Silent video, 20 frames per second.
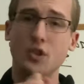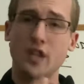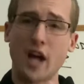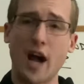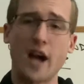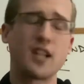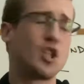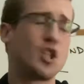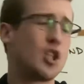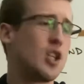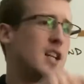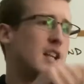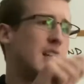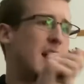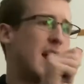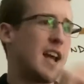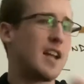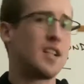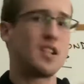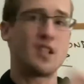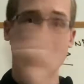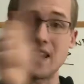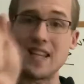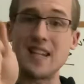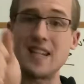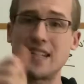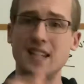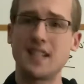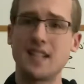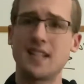Docs sheet, it has
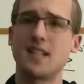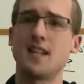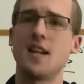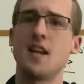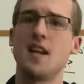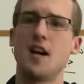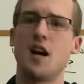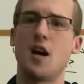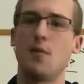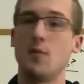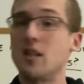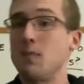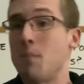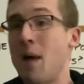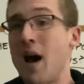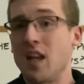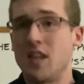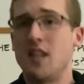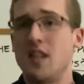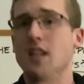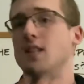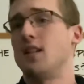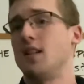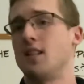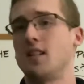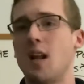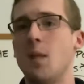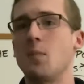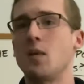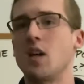thesis. It's my thesis
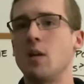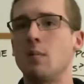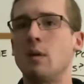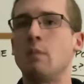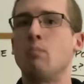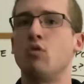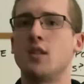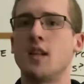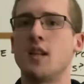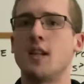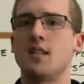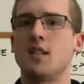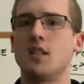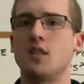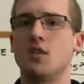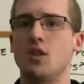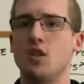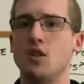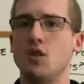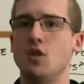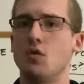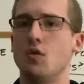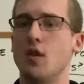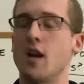that I'm going to be presenting to you,